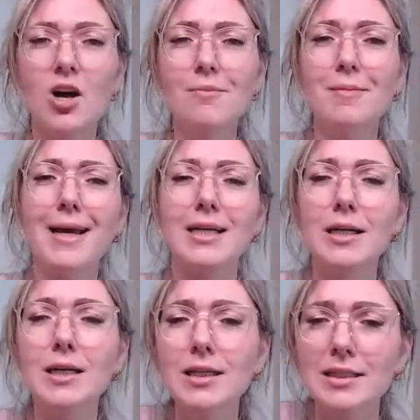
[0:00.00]
Oh my
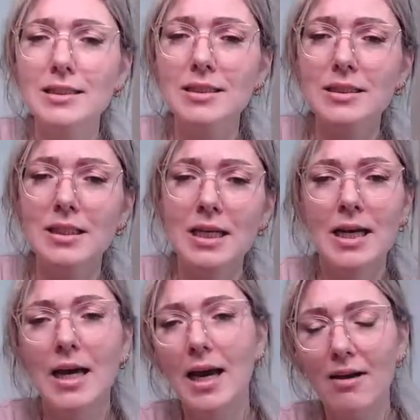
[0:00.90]
goodness,
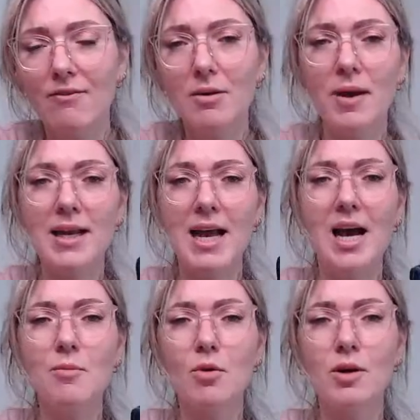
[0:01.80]
everybody,
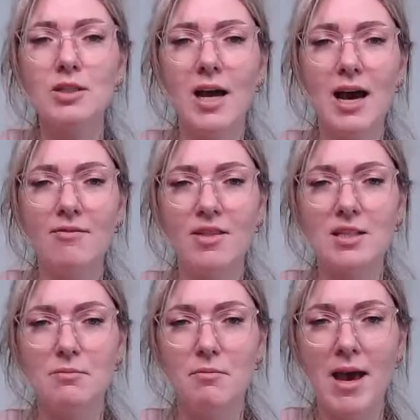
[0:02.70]
I'm going to have
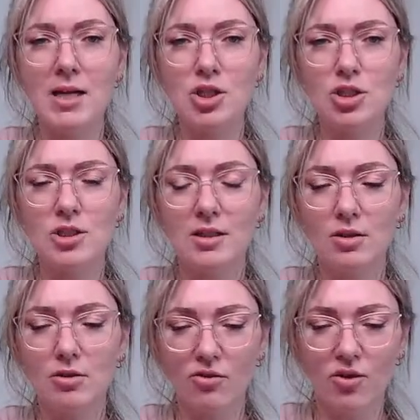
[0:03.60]
this mesh that
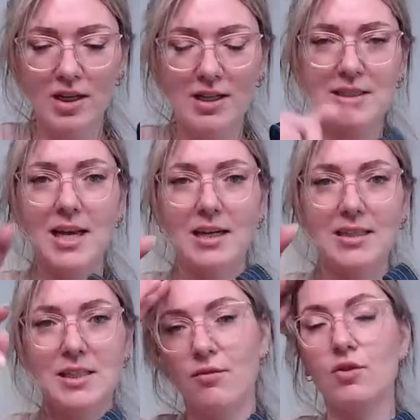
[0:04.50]
you use for the inside
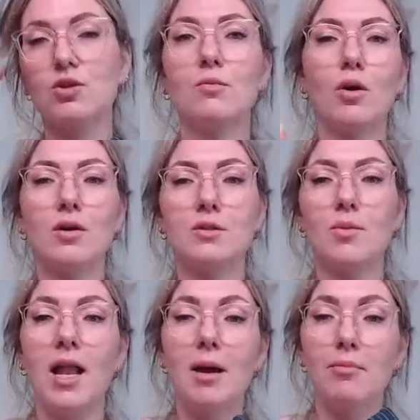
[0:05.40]
listed for tomorrow as
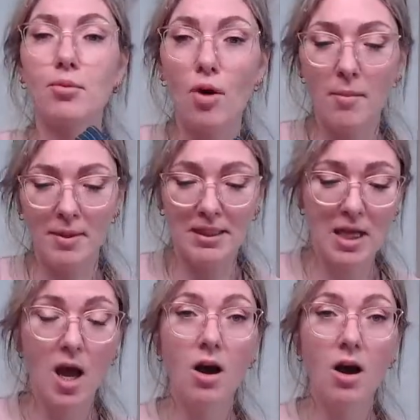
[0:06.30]
well, I promise.